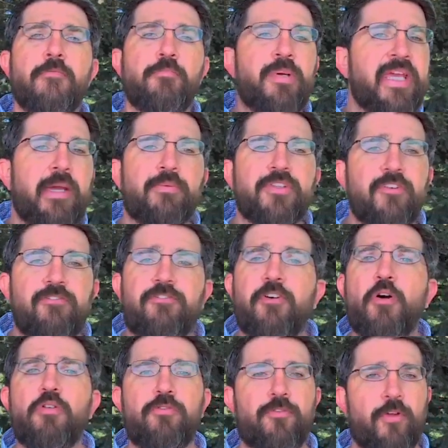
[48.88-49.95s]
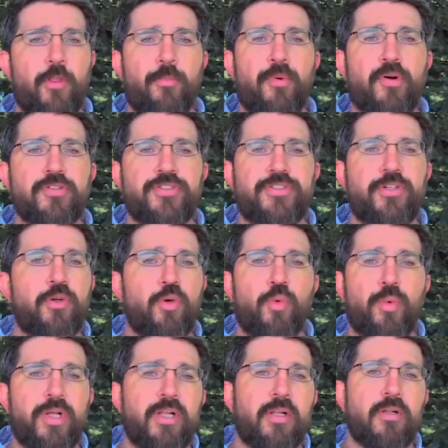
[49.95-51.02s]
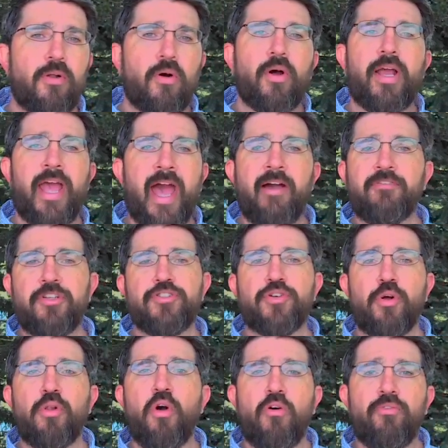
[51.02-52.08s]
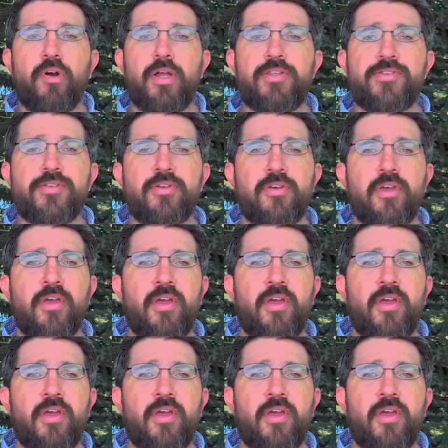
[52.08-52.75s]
being able to vote for the person who will have control over us,